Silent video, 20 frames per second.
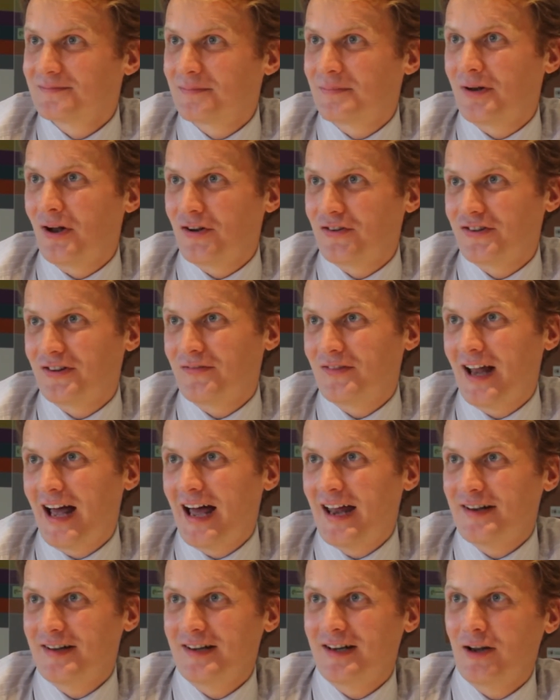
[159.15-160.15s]
plots of
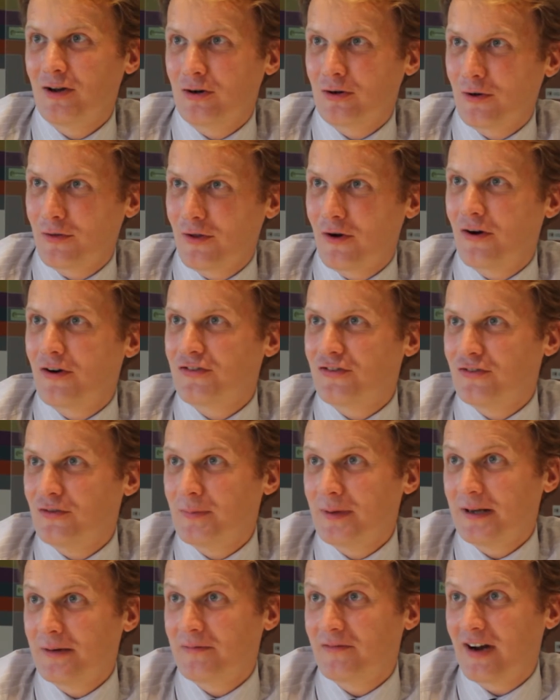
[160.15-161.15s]
land, and local authorities are
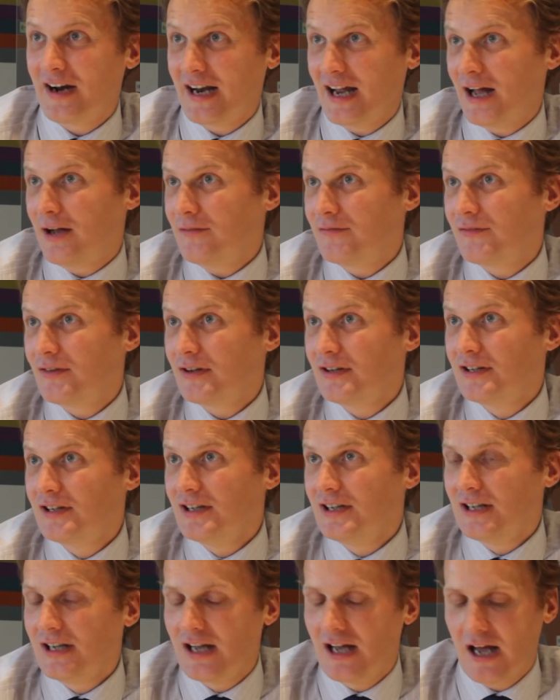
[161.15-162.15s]
being very helpful
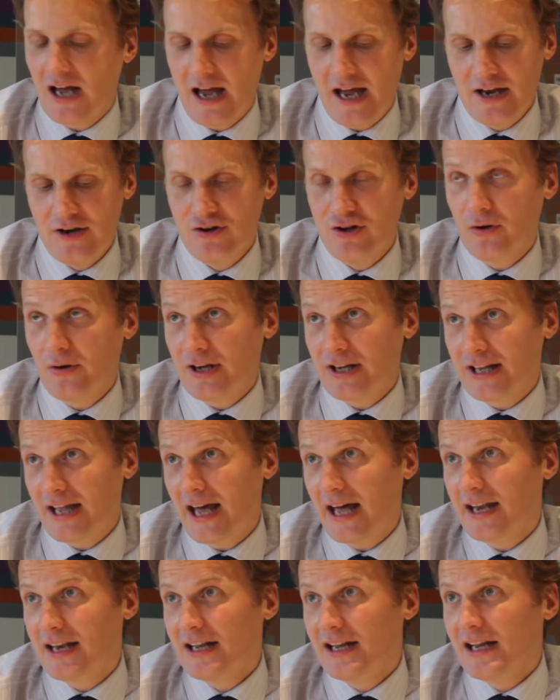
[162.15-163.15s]
in doing
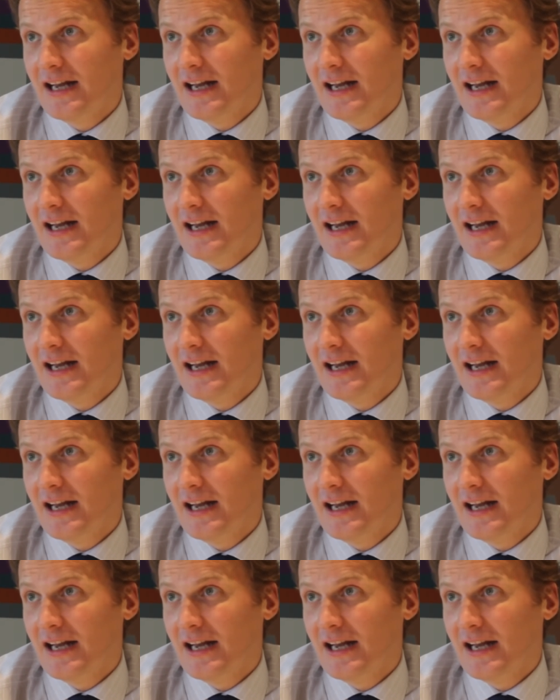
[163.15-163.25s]
that.